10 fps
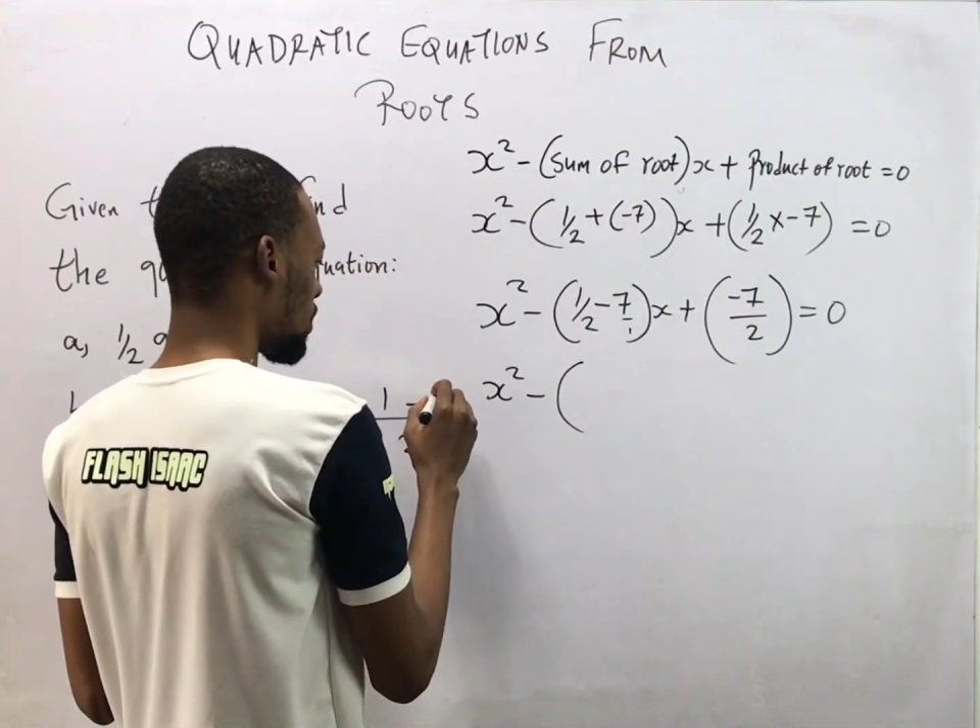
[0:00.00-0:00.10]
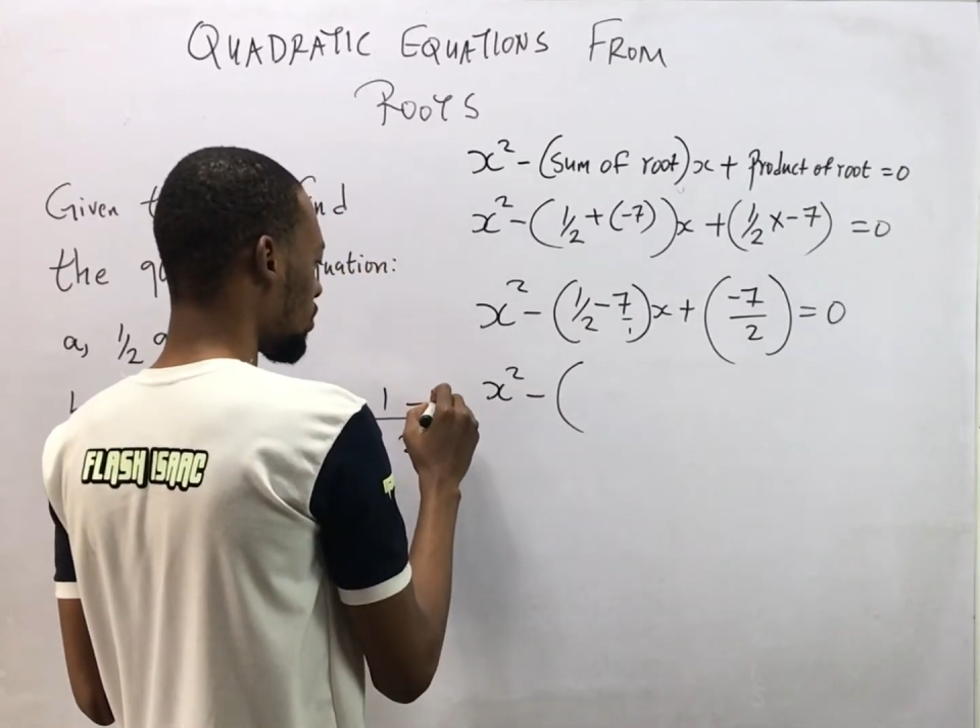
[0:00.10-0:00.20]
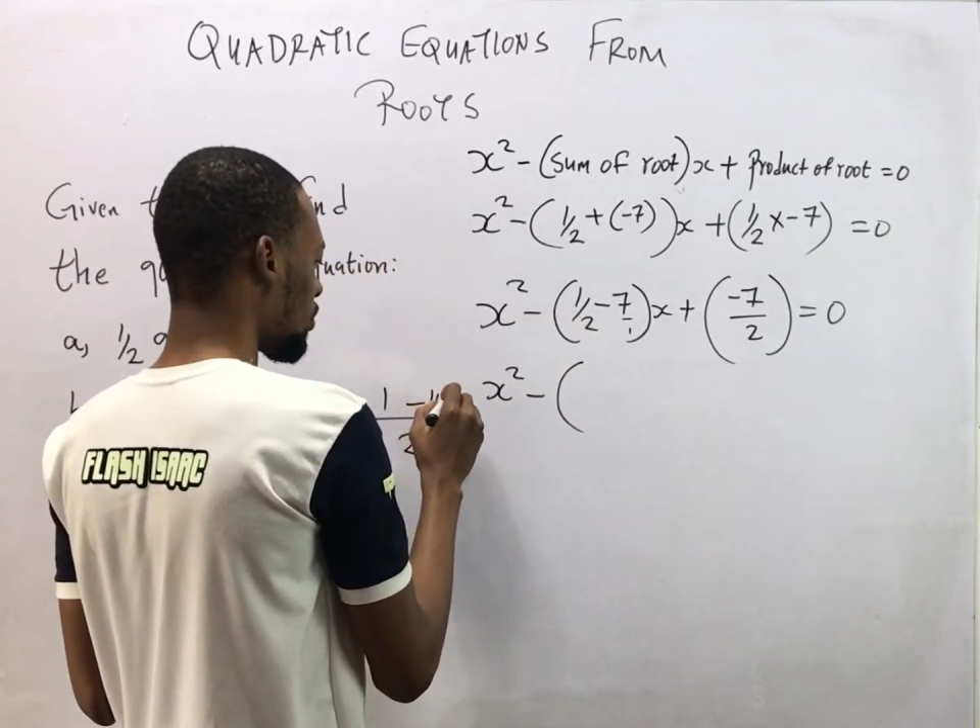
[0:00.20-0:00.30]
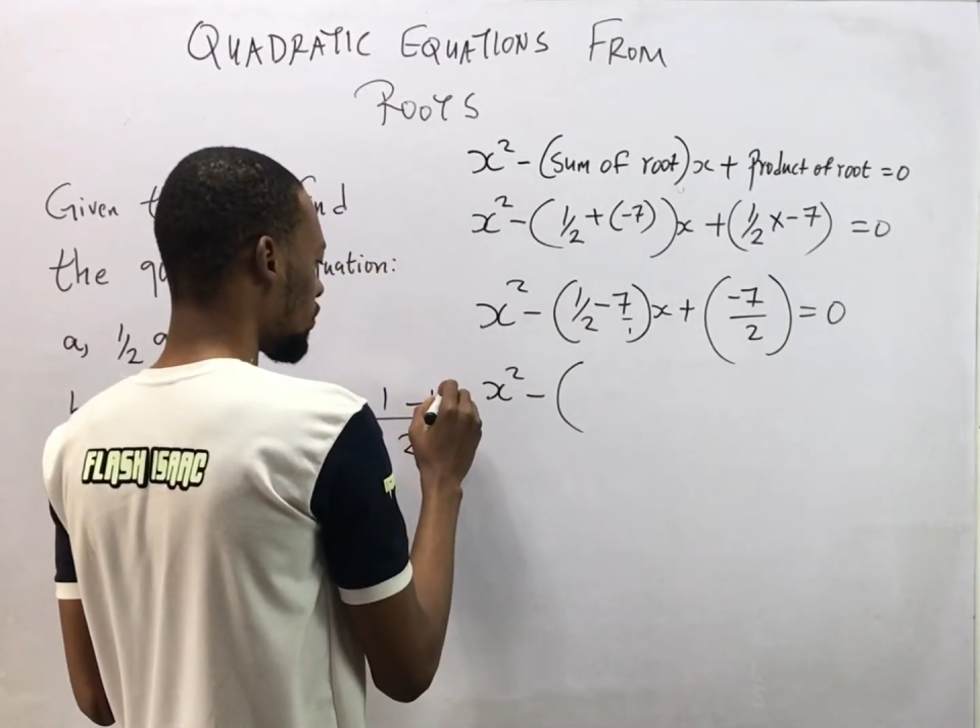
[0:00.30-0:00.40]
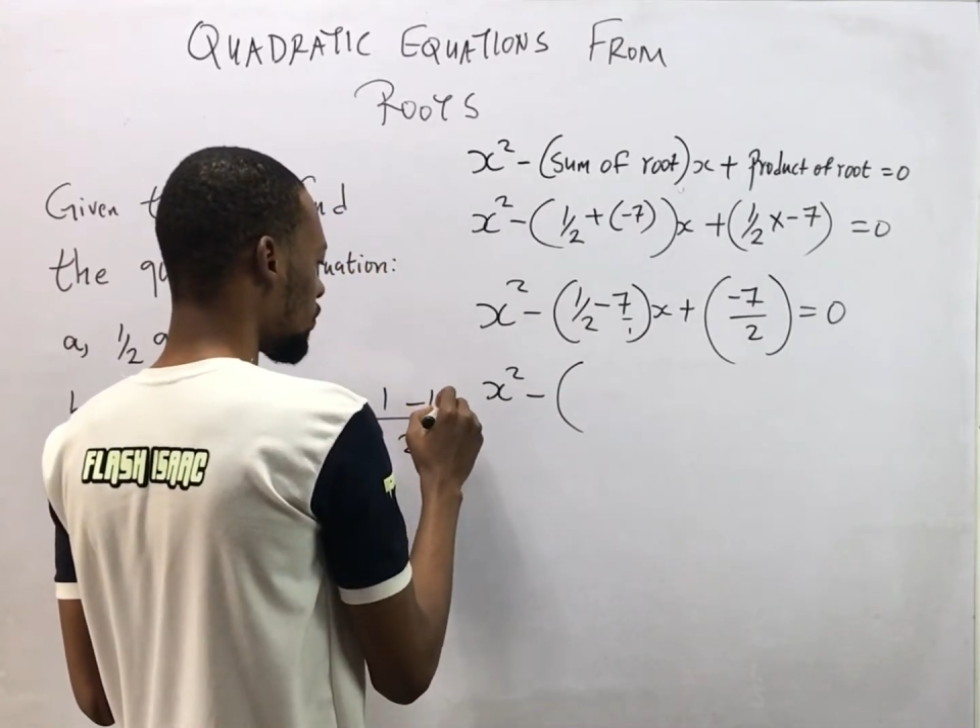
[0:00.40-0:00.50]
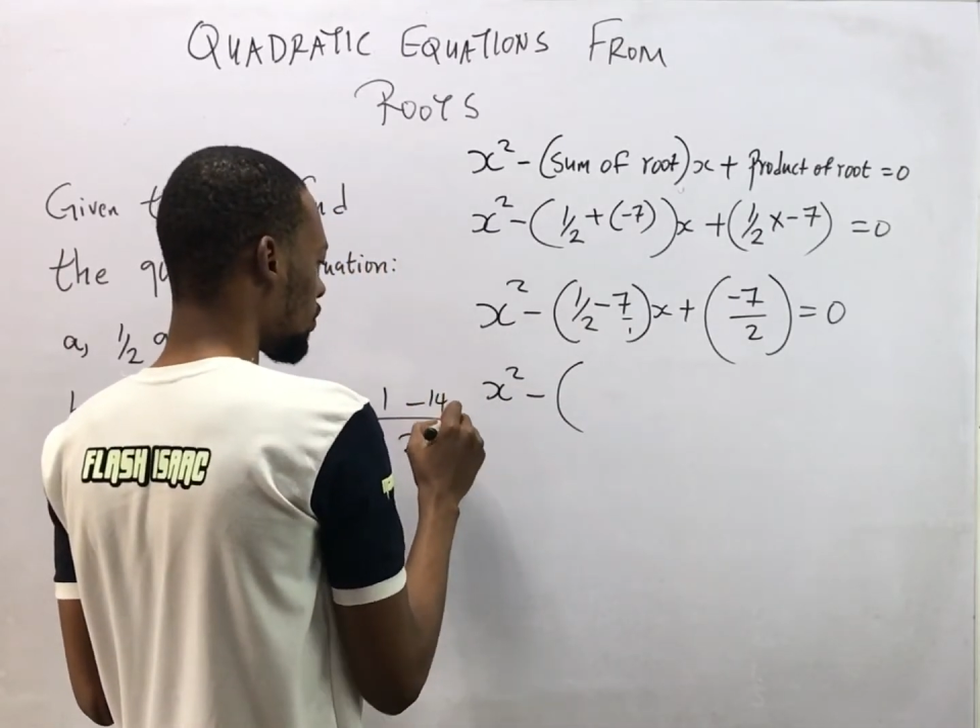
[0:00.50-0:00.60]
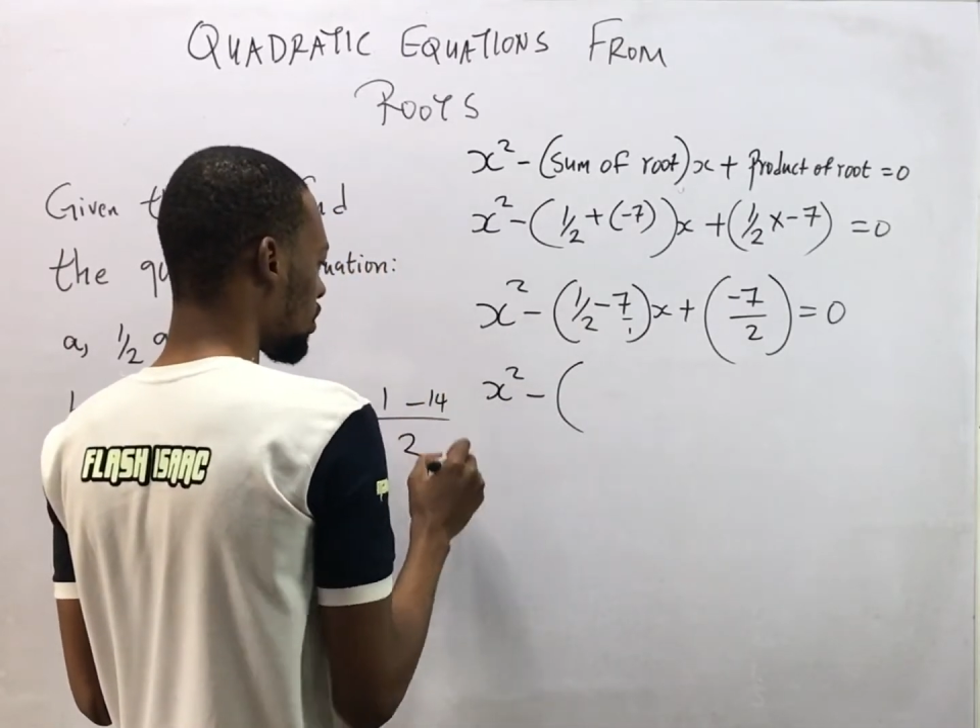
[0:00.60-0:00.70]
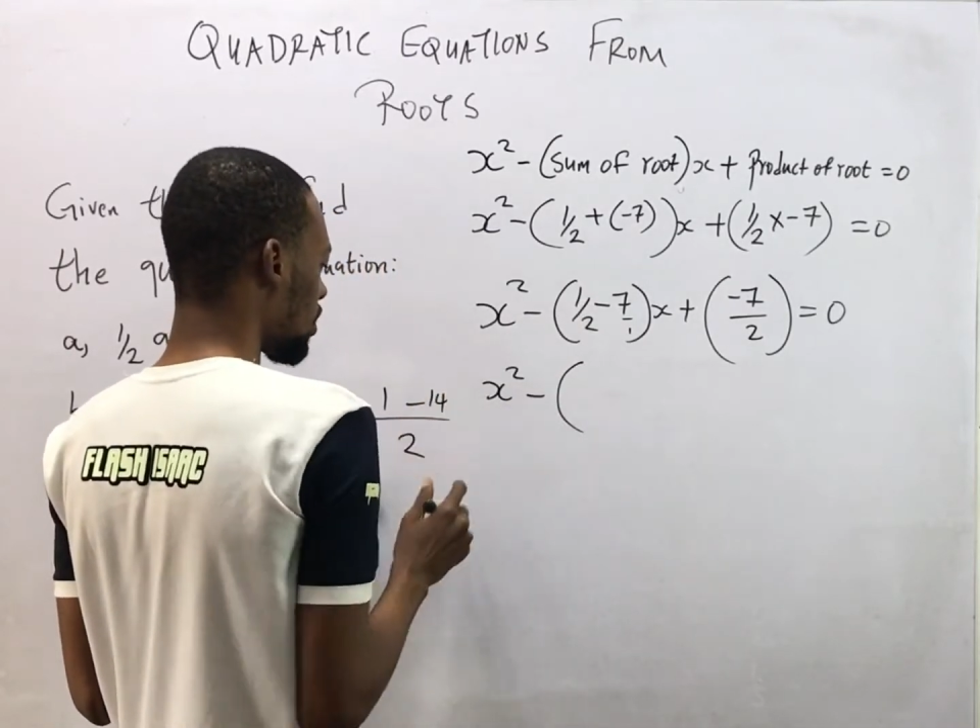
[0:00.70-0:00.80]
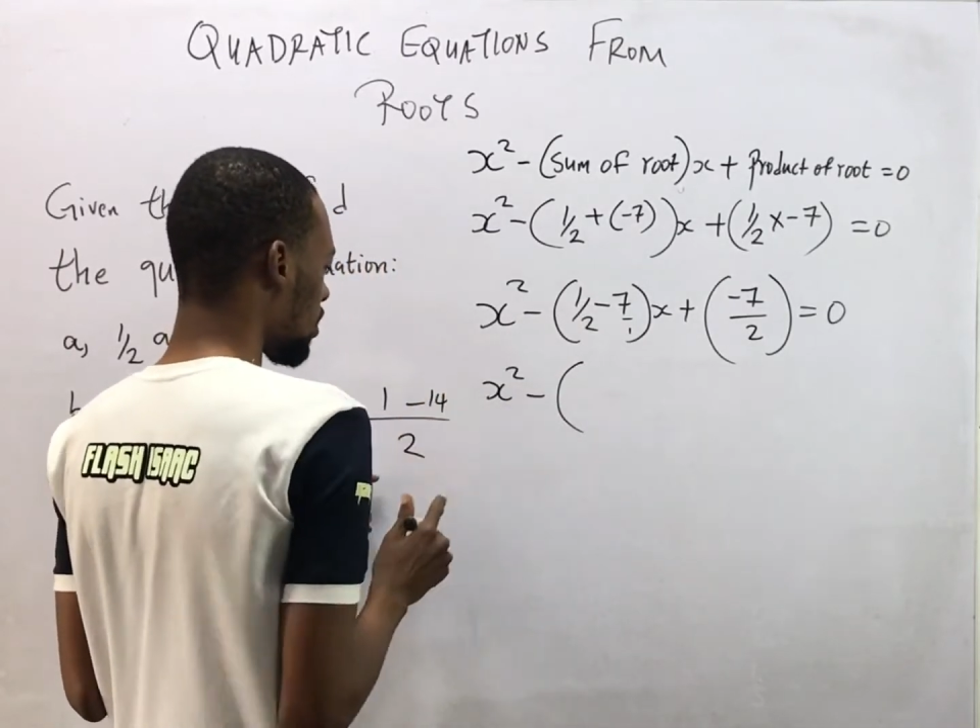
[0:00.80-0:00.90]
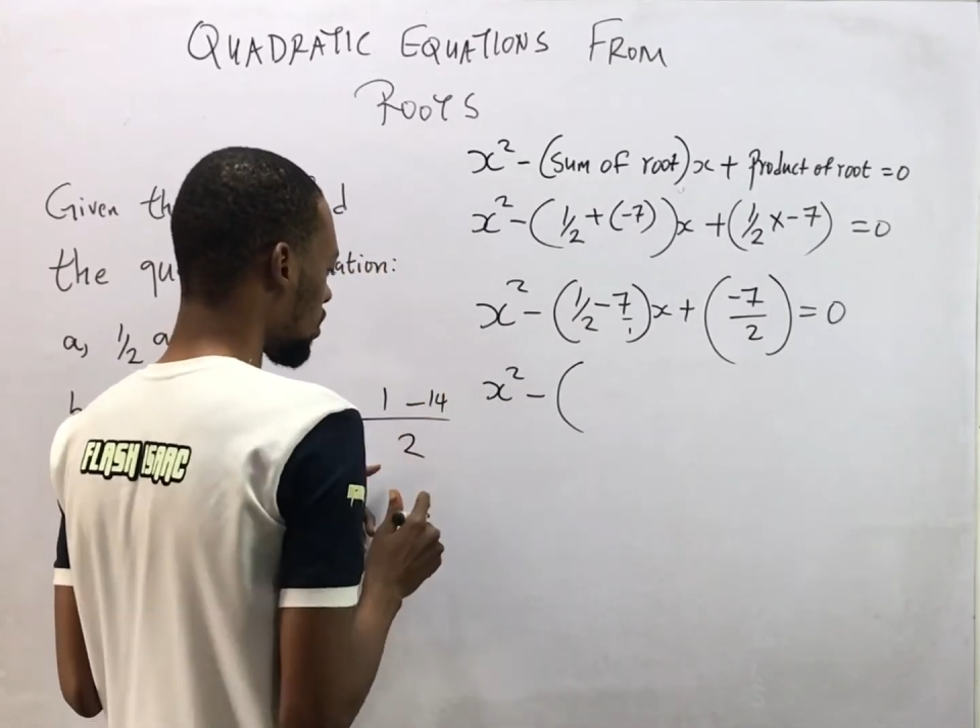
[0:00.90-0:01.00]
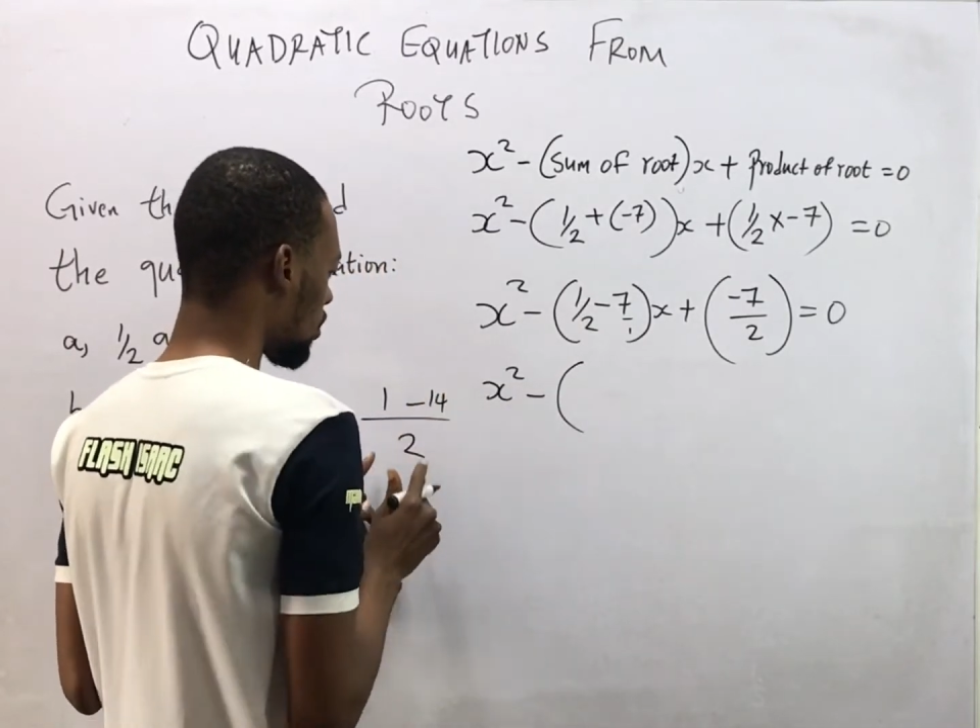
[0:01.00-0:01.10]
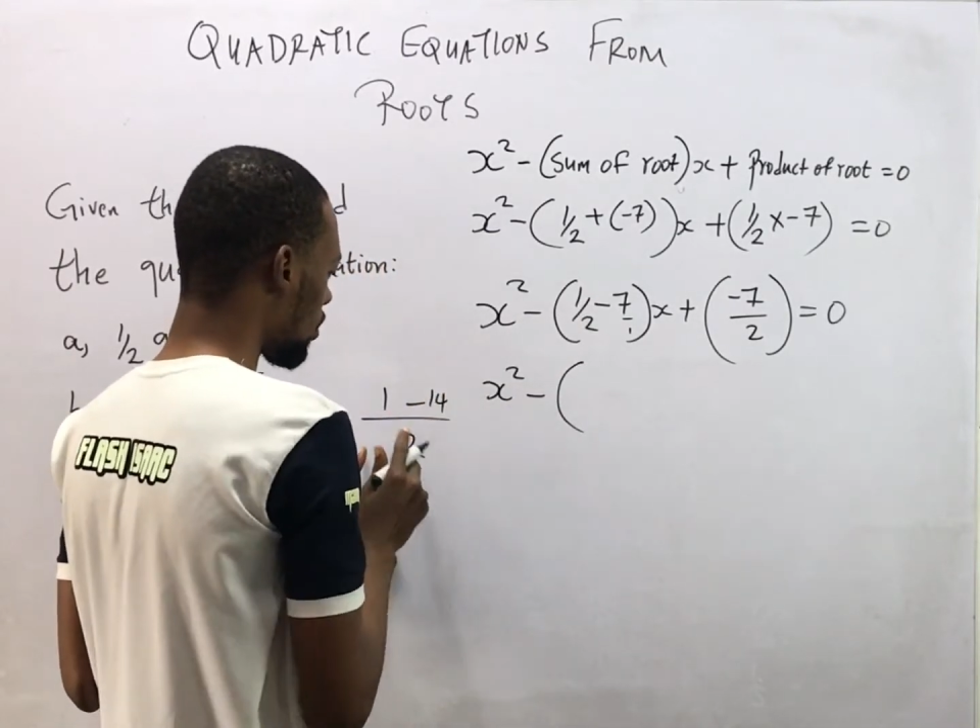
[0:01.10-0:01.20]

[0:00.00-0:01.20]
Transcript: minus 14.